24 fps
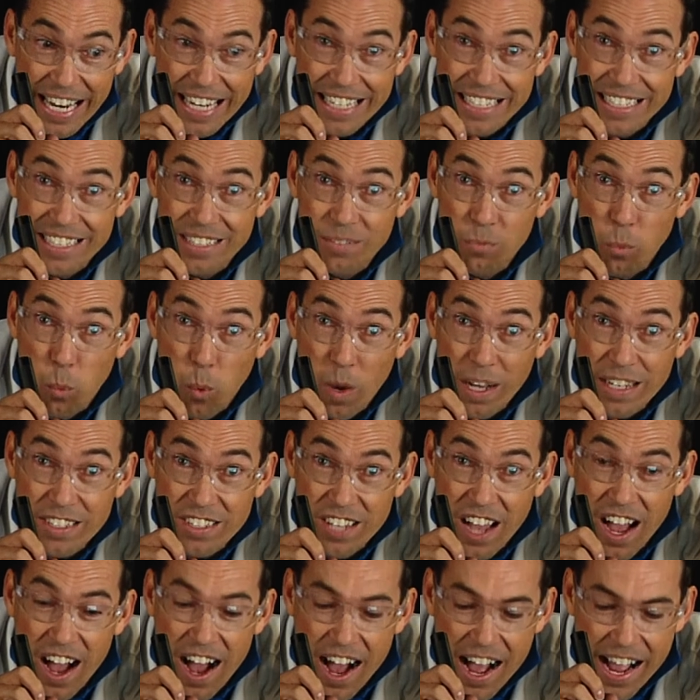it was
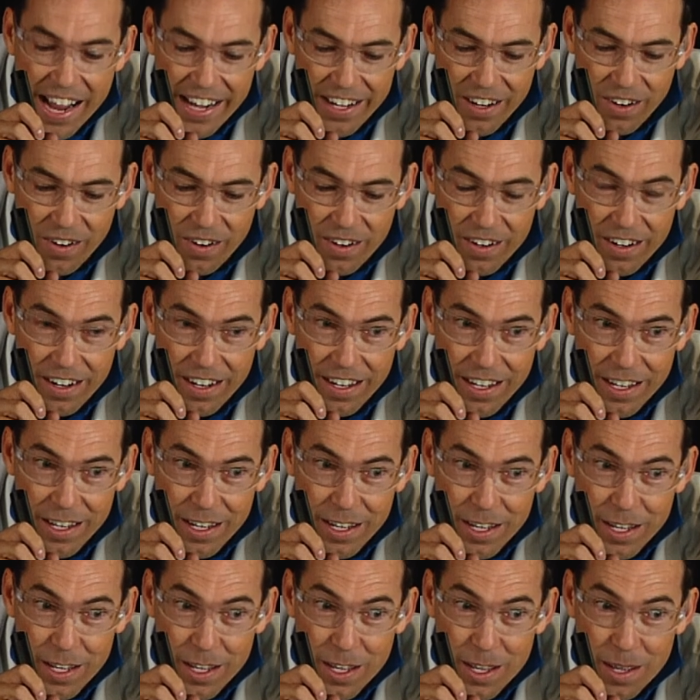higher,
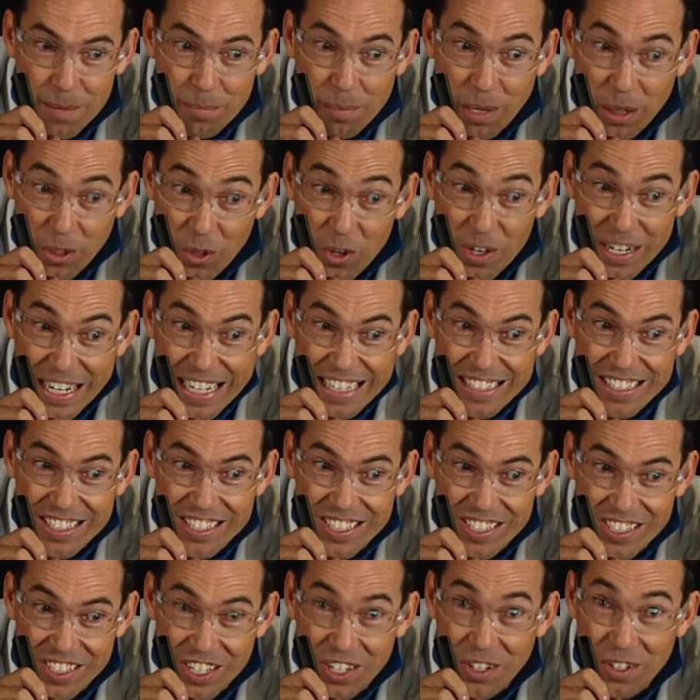but look, it
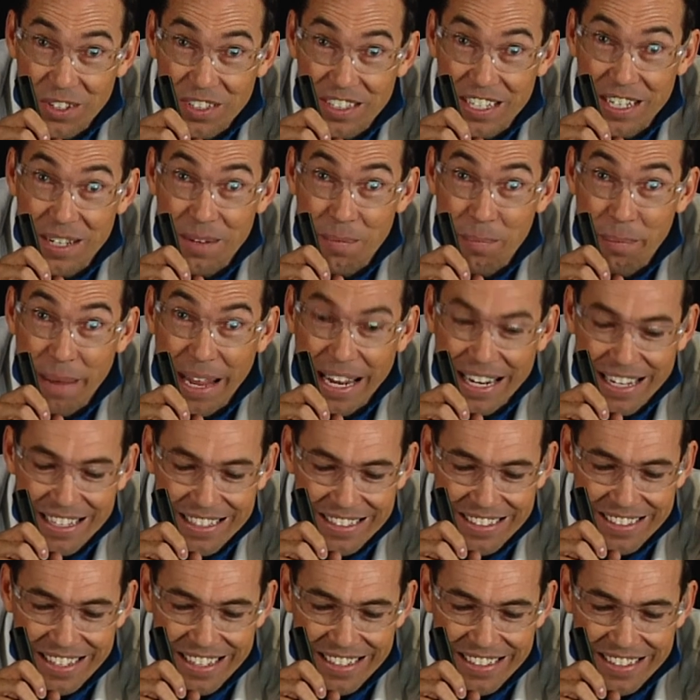still didn't peg
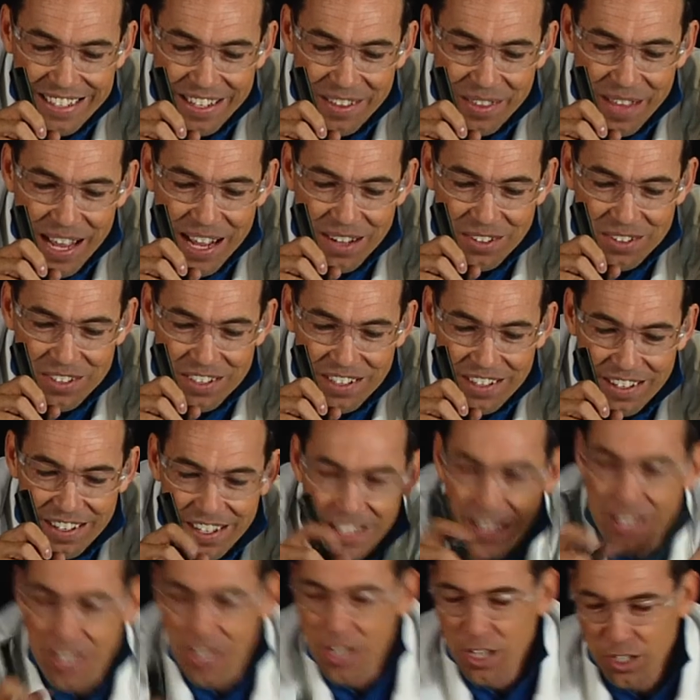at 60,000.
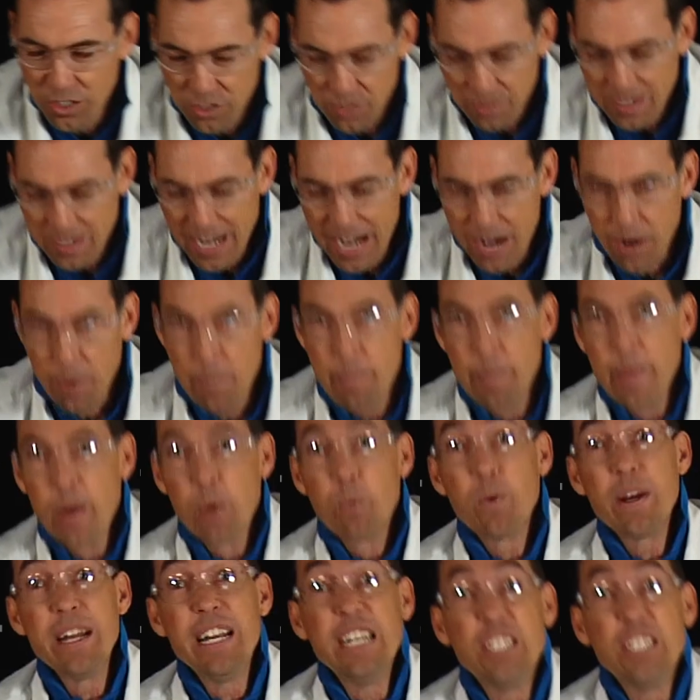So now, we're going